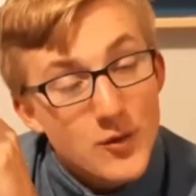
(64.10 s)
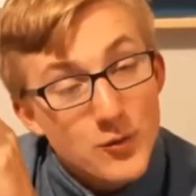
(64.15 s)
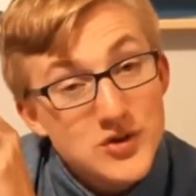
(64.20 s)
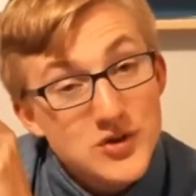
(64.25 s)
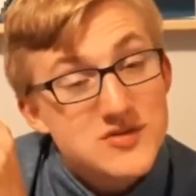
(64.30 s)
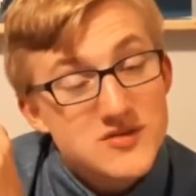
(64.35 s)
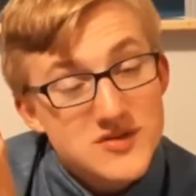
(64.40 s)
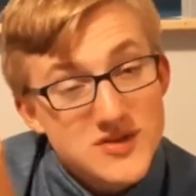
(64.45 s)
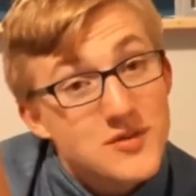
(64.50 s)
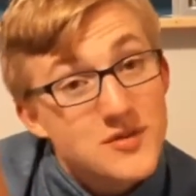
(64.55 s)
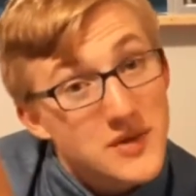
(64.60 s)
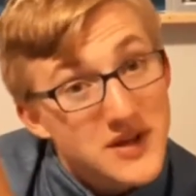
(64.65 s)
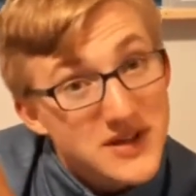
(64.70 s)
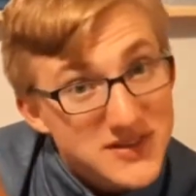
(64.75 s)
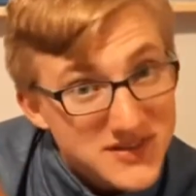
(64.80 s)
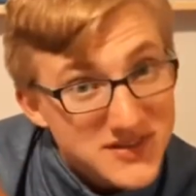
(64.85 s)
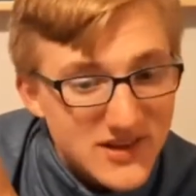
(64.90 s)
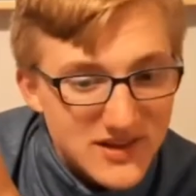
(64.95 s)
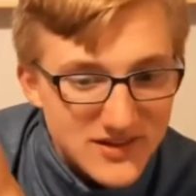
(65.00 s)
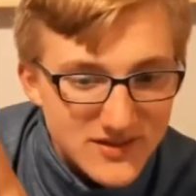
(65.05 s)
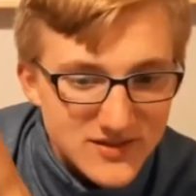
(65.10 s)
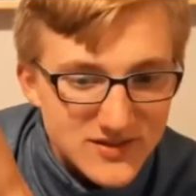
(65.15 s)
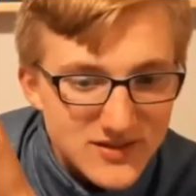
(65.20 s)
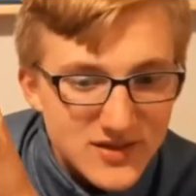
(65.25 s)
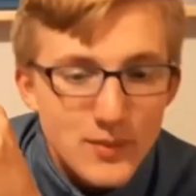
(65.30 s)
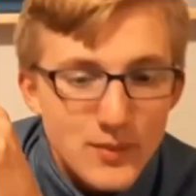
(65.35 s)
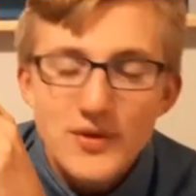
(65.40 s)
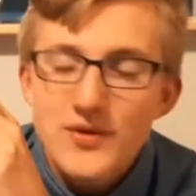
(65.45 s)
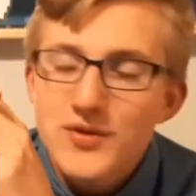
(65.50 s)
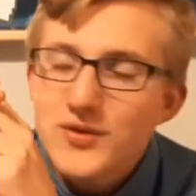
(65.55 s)
it makes sense,
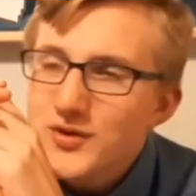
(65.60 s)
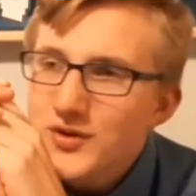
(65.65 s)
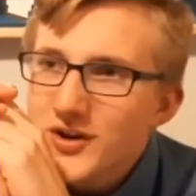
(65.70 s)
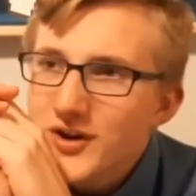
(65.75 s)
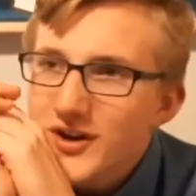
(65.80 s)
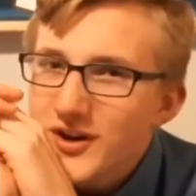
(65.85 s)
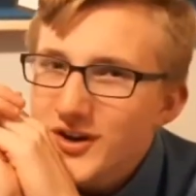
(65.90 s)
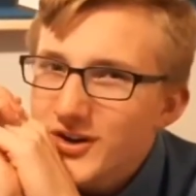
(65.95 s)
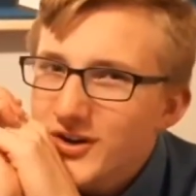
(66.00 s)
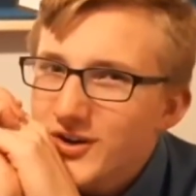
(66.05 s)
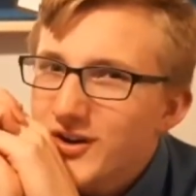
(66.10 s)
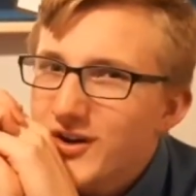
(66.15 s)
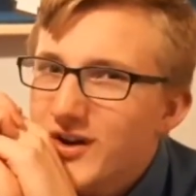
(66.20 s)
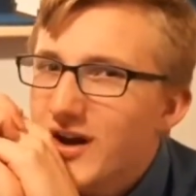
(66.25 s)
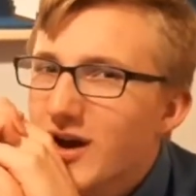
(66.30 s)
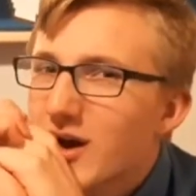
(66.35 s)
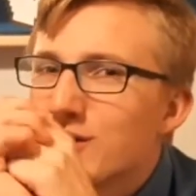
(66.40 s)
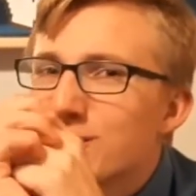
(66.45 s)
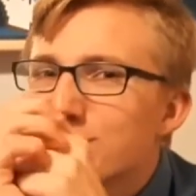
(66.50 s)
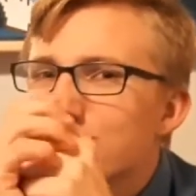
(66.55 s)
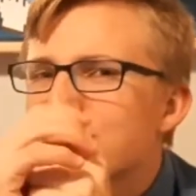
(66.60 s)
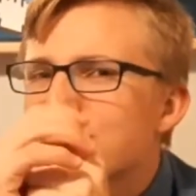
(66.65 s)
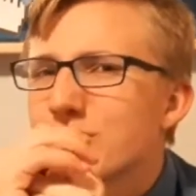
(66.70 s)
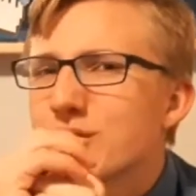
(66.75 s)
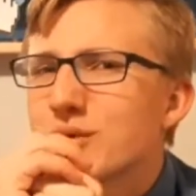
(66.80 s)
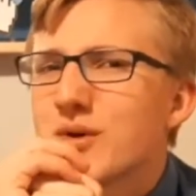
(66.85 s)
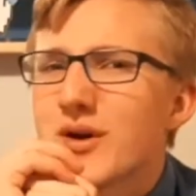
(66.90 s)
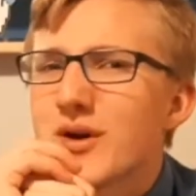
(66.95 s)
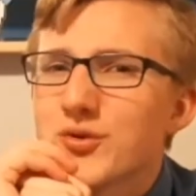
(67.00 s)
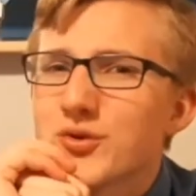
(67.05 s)
but there are also
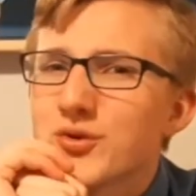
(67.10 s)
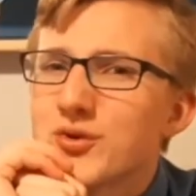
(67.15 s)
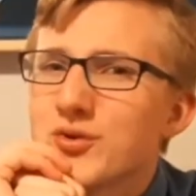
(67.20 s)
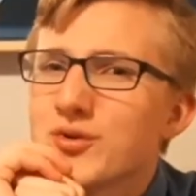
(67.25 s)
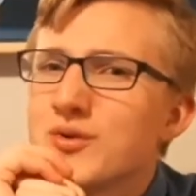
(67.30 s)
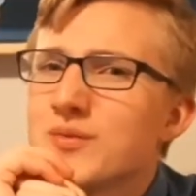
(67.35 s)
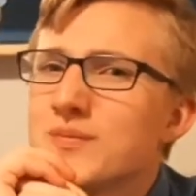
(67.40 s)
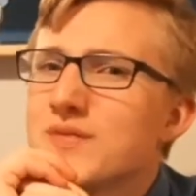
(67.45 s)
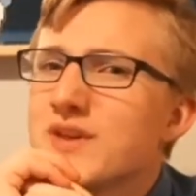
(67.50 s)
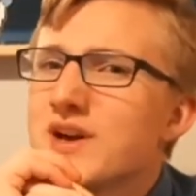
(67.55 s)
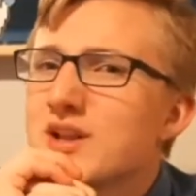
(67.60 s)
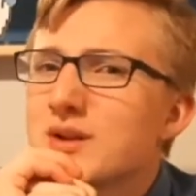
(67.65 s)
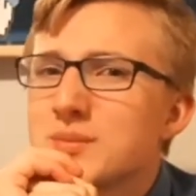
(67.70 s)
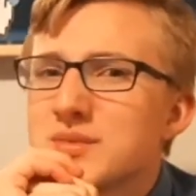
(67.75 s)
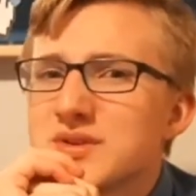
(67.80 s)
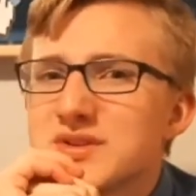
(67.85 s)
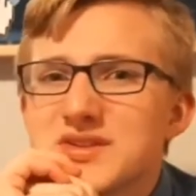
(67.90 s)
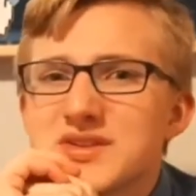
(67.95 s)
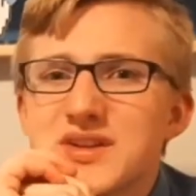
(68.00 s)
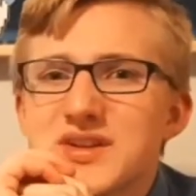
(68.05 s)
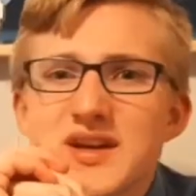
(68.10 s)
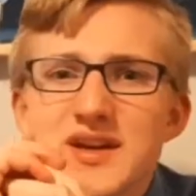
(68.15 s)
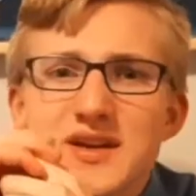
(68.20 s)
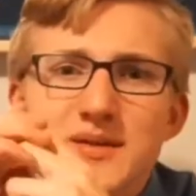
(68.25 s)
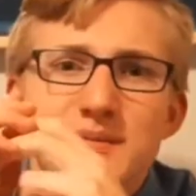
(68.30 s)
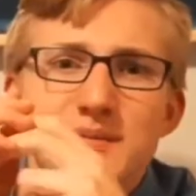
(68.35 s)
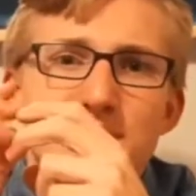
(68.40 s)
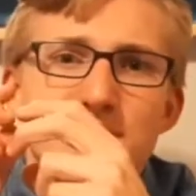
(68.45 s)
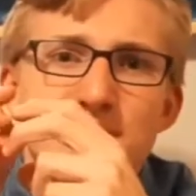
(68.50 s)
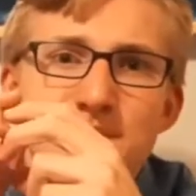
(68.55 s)
other elements like
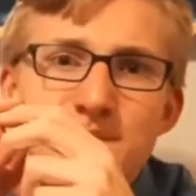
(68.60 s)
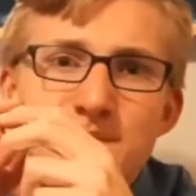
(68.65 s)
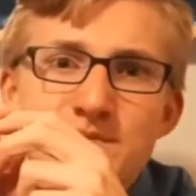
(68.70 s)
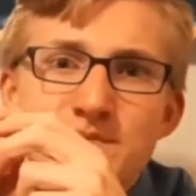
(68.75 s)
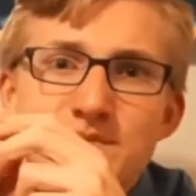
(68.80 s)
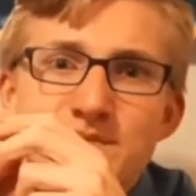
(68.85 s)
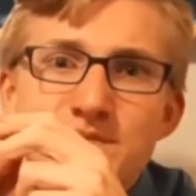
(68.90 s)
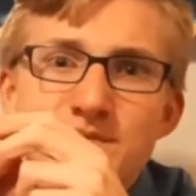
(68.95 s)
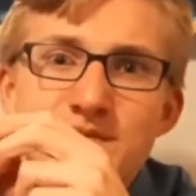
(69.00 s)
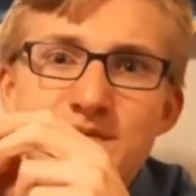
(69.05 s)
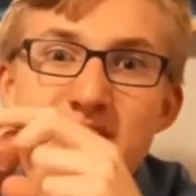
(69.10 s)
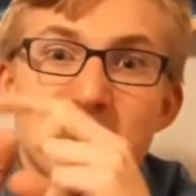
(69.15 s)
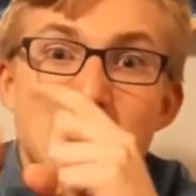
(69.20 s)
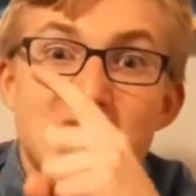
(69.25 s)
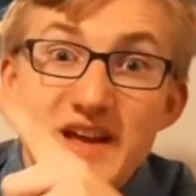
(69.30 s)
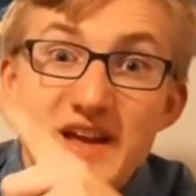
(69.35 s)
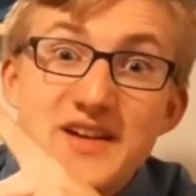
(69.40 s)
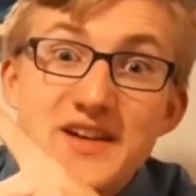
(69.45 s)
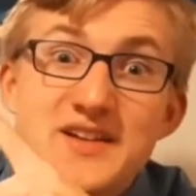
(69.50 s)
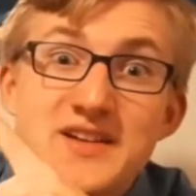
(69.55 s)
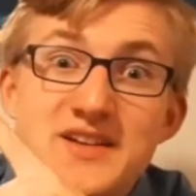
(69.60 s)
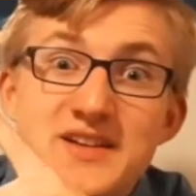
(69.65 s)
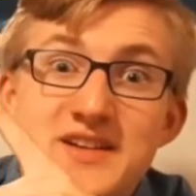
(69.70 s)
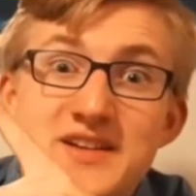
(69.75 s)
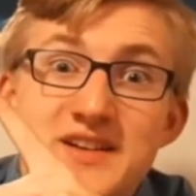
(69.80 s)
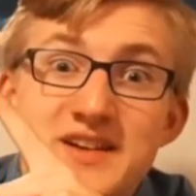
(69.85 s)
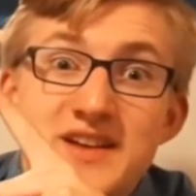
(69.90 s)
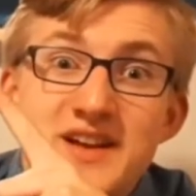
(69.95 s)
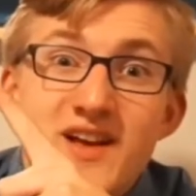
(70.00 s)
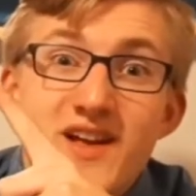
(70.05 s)
lead
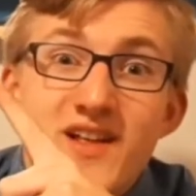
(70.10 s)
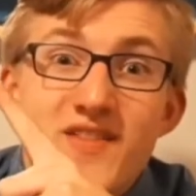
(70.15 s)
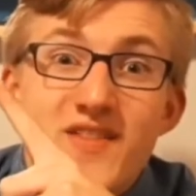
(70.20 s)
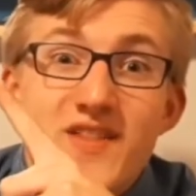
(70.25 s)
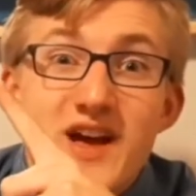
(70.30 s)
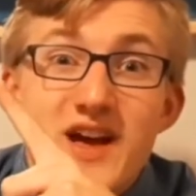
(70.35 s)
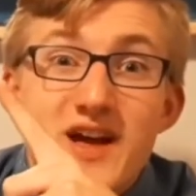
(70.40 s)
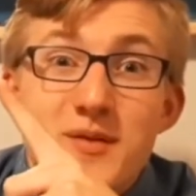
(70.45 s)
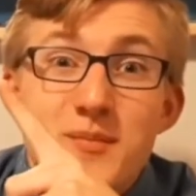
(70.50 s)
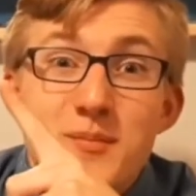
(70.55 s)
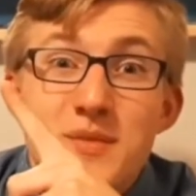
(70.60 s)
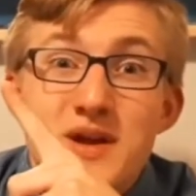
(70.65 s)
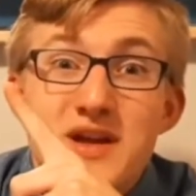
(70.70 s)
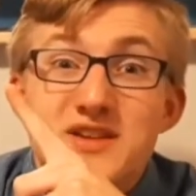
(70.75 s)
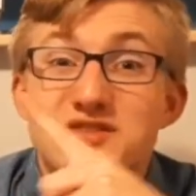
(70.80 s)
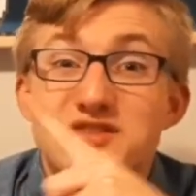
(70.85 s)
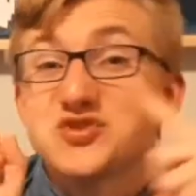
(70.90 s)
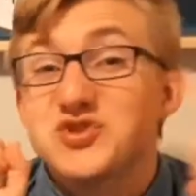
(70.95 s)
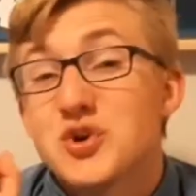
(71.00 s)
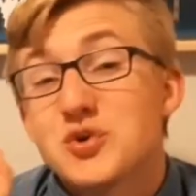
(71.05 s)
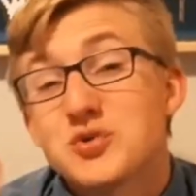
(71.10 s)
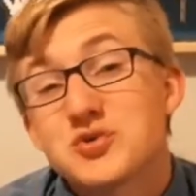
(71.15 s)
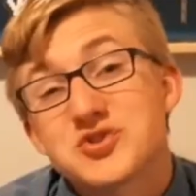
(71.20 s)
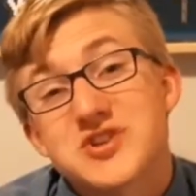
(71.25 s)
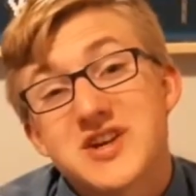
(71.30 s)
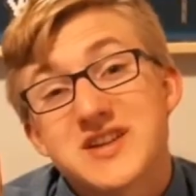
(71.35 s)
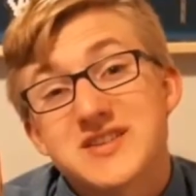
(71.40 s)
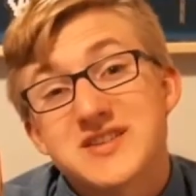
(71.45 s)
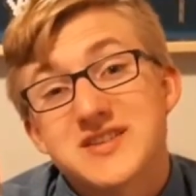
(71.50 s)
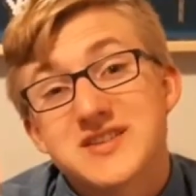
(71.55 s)
that makes no
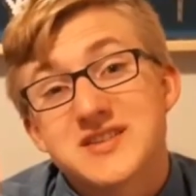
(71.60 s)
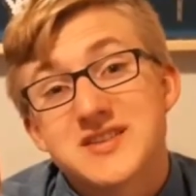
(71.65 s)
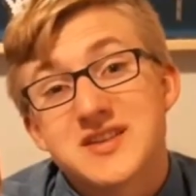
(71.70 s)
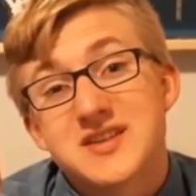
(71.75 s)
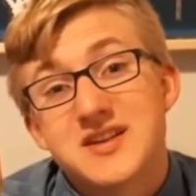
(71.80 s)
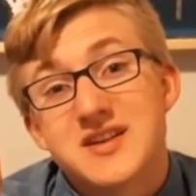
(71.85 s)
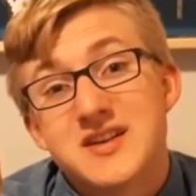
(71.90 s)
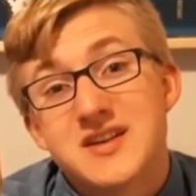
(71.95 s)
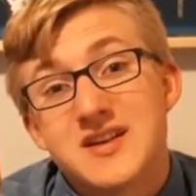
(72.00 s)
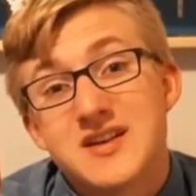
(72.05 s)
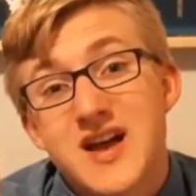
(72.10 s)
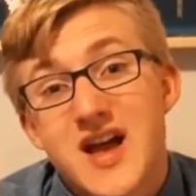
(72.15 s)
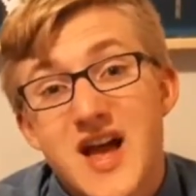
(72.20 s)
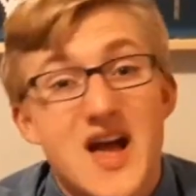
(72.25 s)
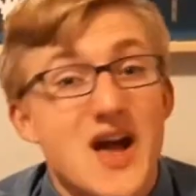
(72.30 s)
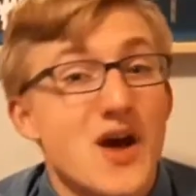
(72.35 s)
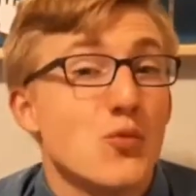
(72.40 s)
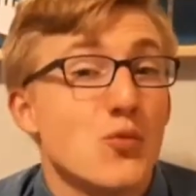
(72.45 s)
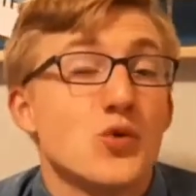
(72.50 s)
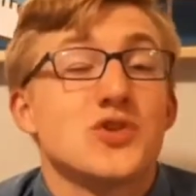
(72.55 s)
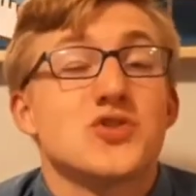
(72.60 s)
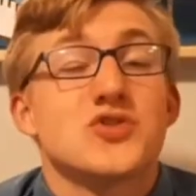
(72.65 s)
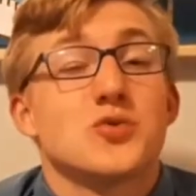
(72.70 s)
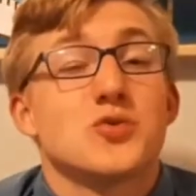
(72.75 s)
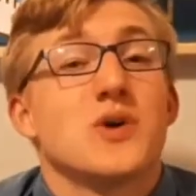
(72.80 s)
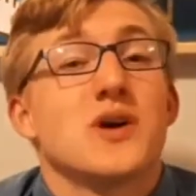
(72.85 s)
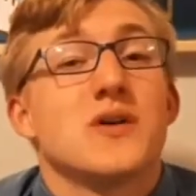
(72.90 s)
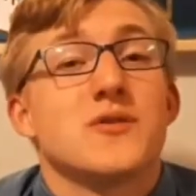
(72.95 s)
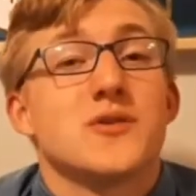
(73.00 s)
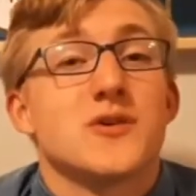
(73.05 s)
sense
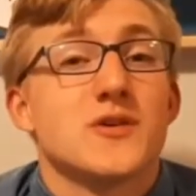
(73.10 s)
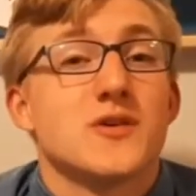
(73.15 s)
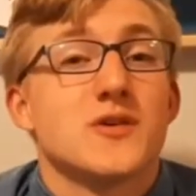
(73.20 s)
whatsoever.